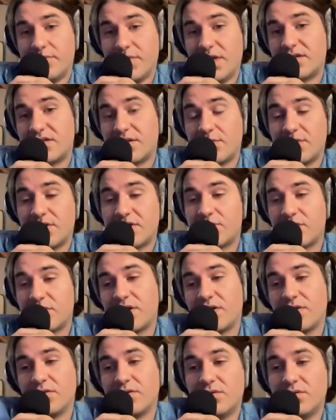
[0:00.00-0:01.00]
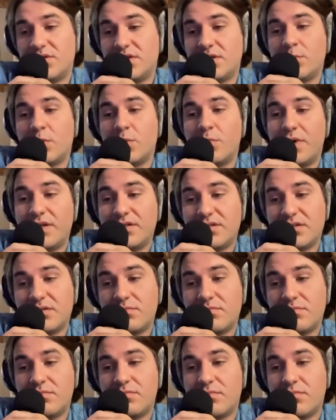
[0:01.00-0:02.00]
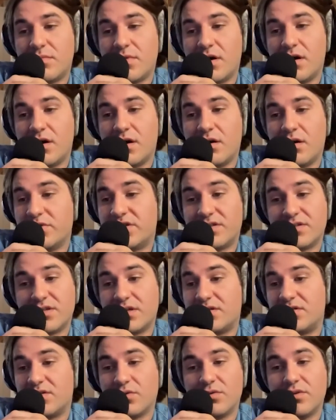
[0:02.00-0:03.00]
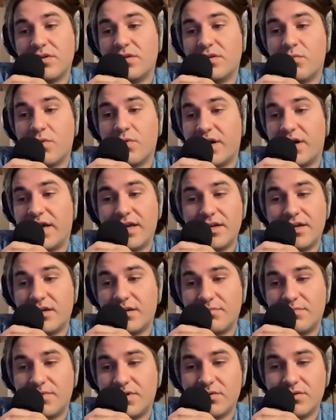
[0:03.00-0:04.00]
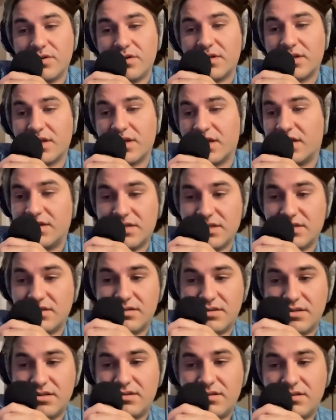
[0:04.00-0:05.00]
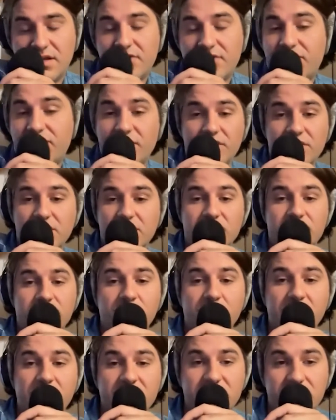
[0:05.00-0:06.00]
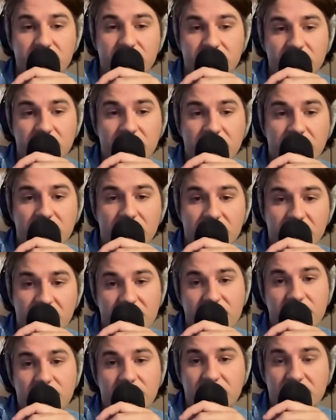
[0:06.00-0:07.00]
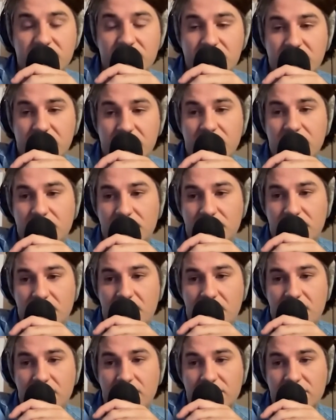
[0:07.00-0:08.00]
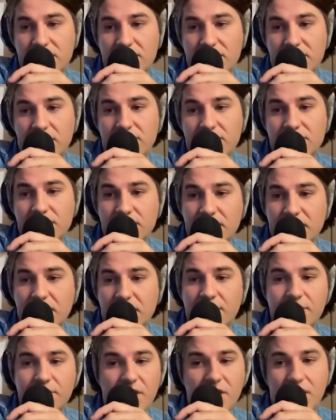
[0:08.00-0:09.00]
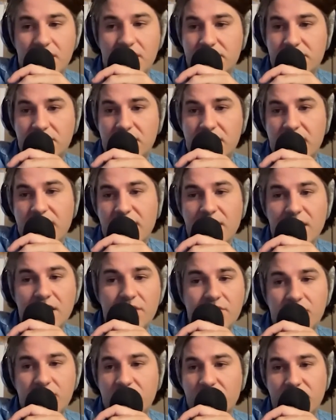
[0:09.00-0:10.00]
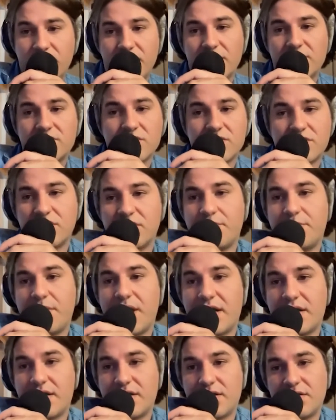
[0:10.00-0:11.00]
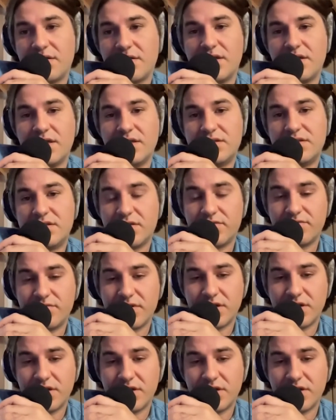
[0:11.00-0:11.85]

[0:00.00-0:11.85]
Yeah, something that's working or losing momentum uh, which is like totally what I ended up doing. Like I did definitely lose momentum in the dance music scene that I was involved in. Like I'm not, even though things are sort of back and stuff, and